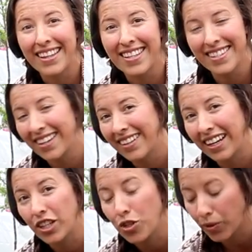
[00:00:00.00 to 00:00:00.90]
The
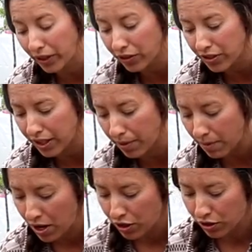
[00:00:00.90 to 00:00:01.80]
sunlight triggers
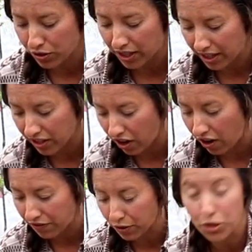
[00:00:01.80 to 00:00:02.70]
them to send
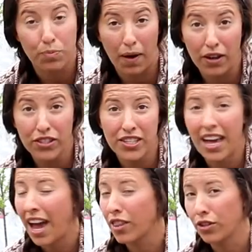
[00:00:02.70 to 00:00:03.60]
off those sprouts
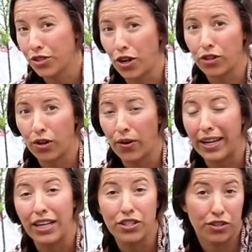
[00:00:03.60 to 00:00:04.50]
and they'll start
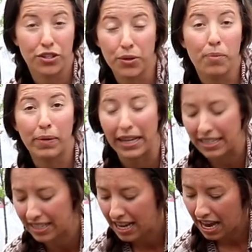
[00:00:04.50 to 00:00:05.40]
growing and turn into a
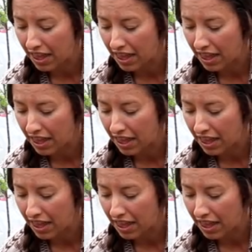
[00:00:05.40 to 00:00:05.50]
plant.